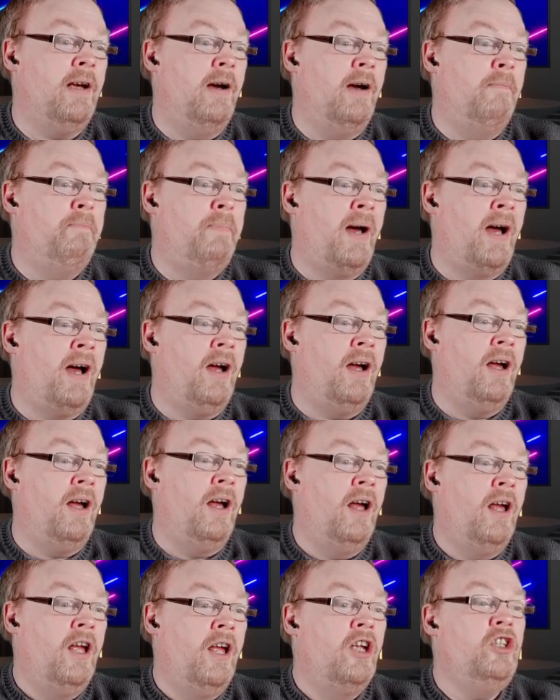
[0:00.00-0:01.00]
but
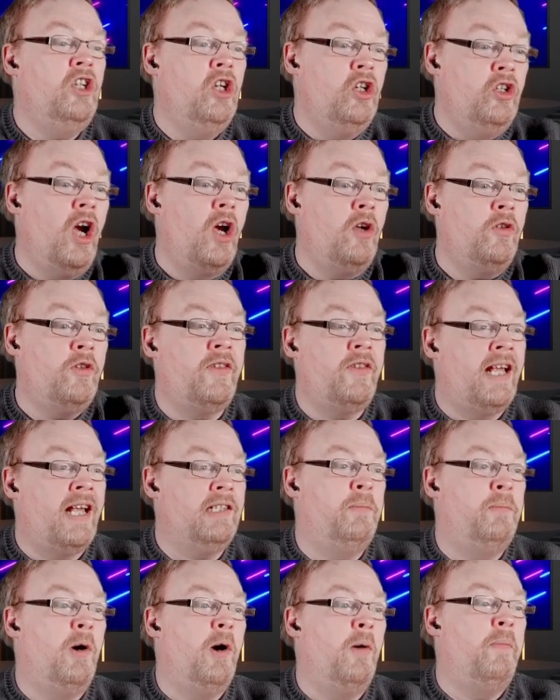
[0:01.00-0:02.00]
you know that that's
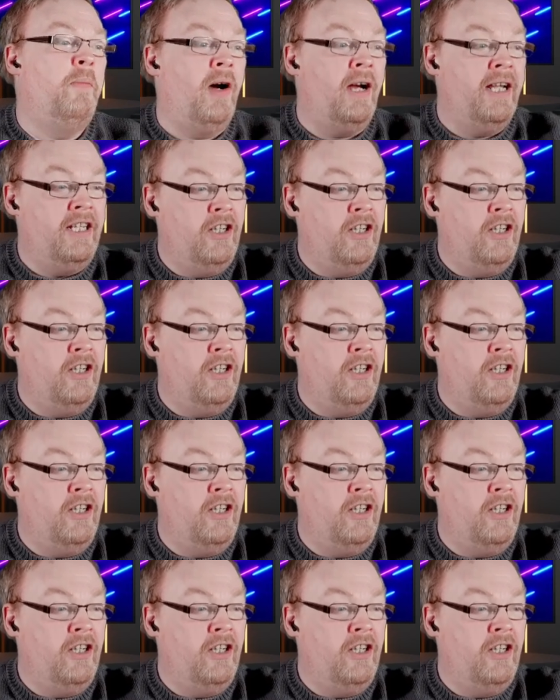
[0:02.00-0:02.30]
Popeye.